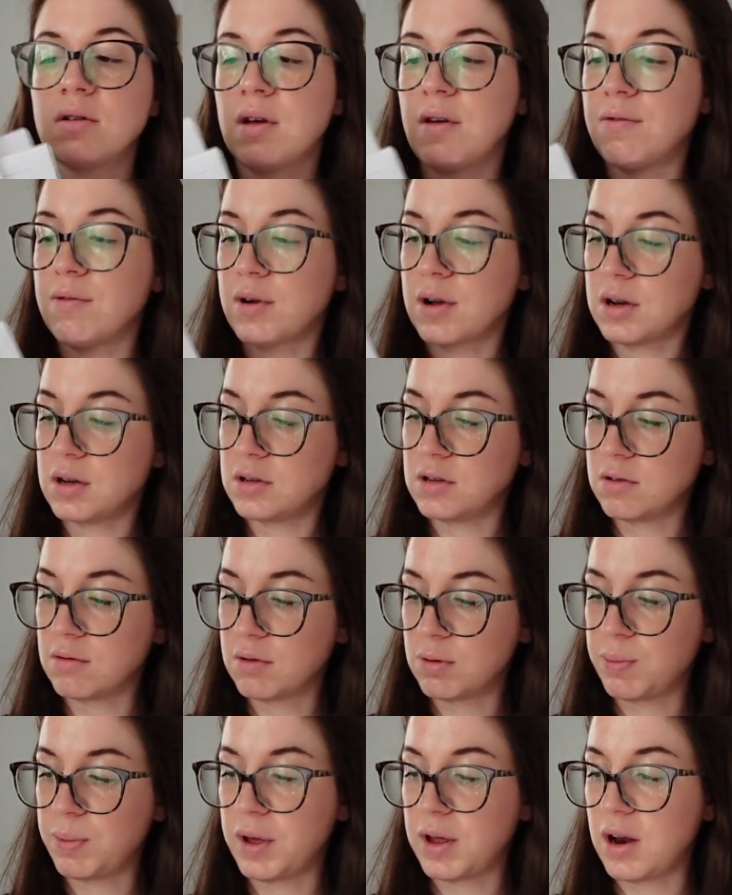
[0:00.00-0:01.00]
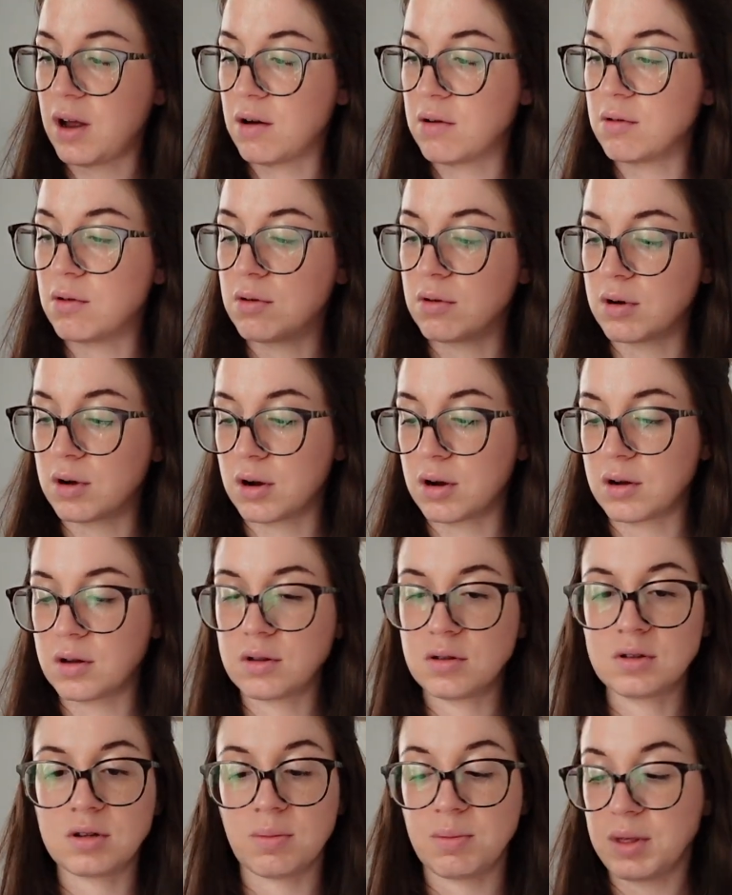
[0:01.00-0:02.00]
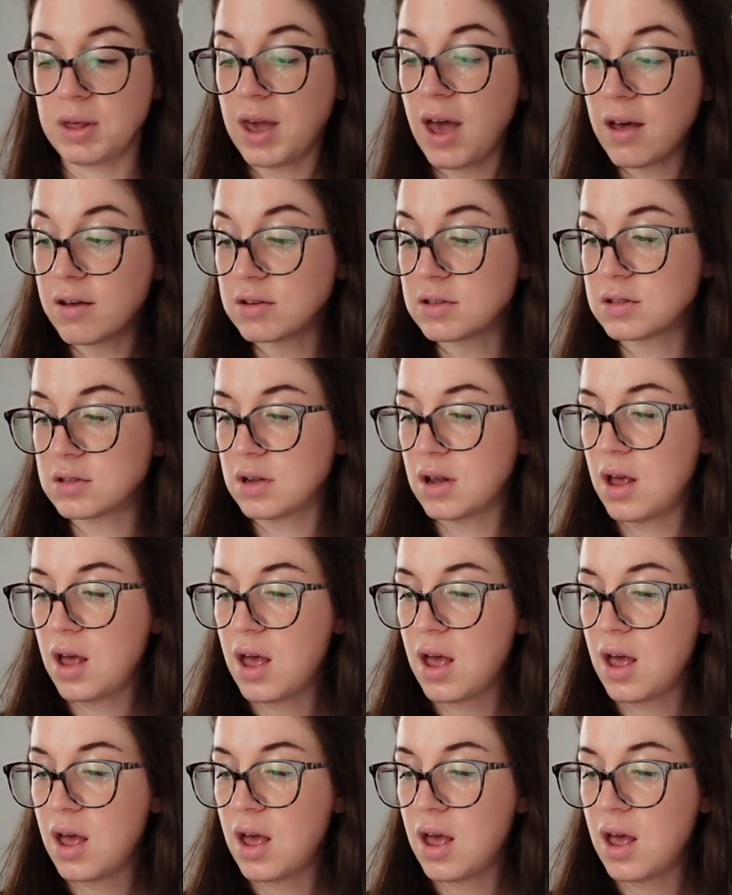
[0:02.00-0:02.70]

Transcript: if we're going to do it with Play-Doh or something else,